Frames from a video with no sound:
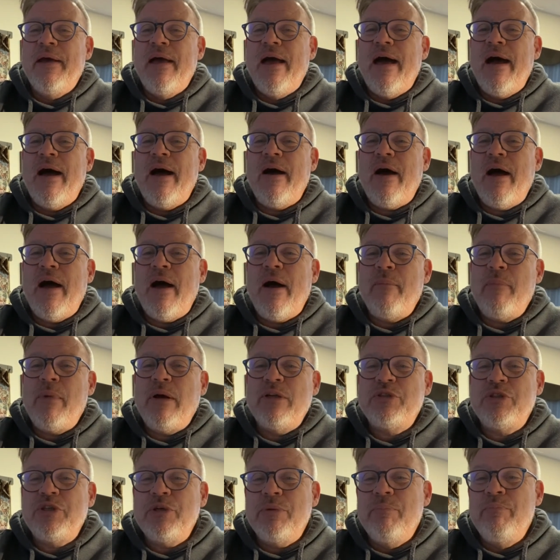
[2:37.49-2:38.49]
how
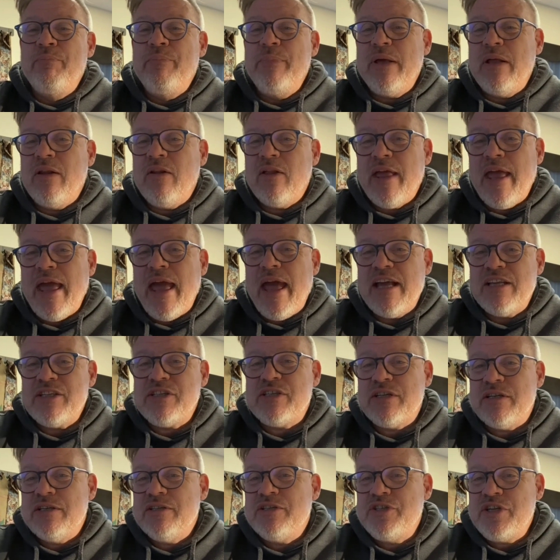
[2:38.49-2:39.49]
much milk
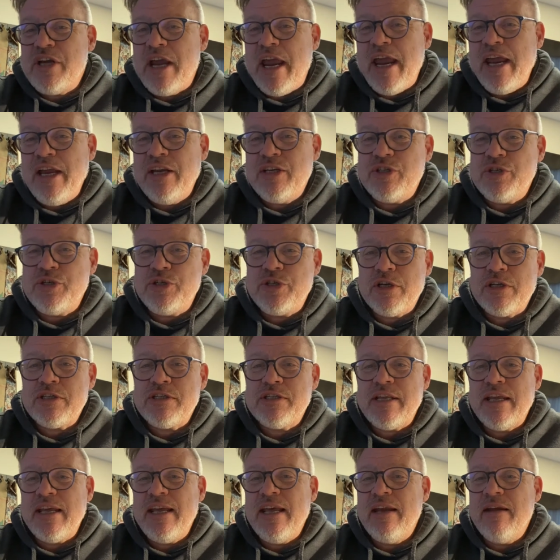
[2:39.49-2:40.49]
has changed
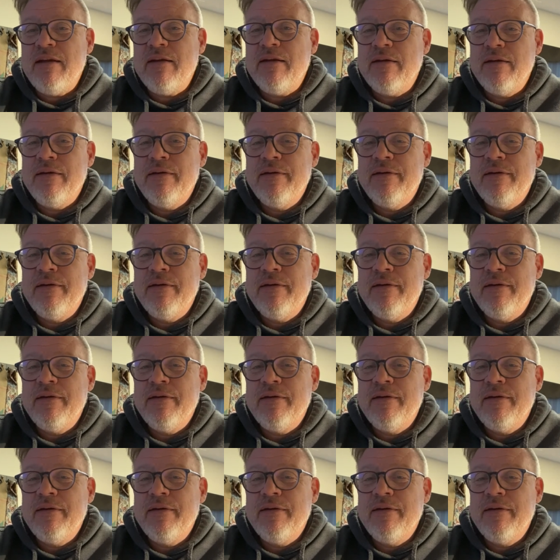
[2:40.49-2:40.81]
just in